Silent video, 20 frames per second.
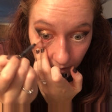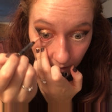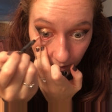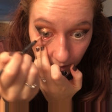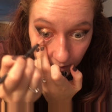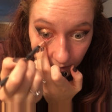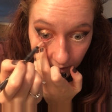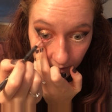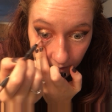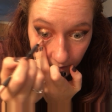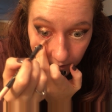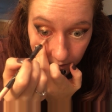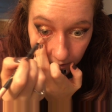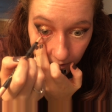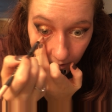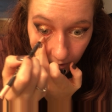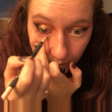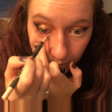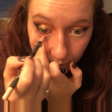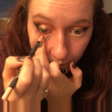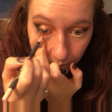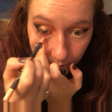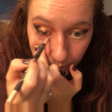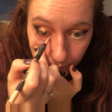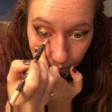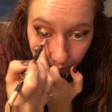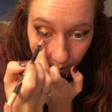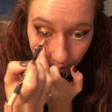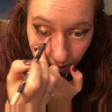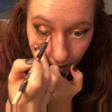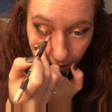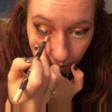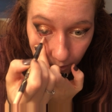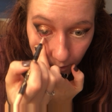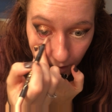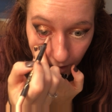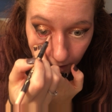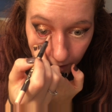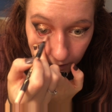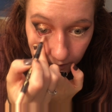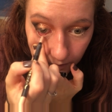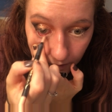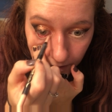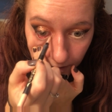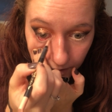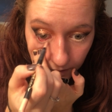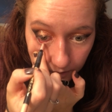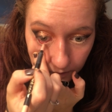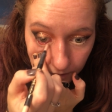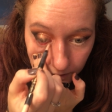I think it's called Brow Highlight.